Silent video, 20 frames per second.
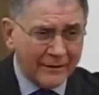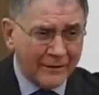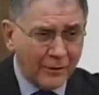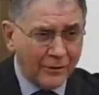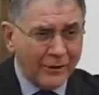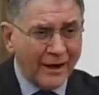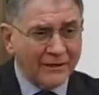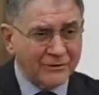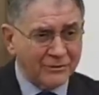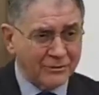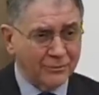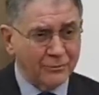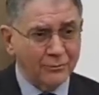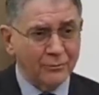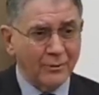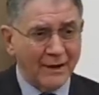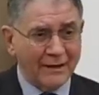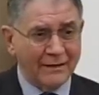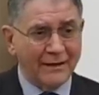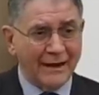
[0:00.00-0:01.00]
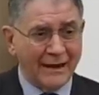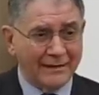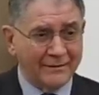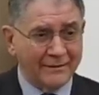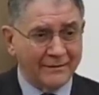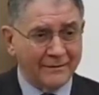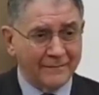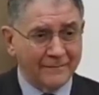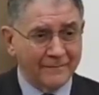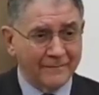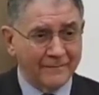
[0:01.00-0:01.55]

connection to one another,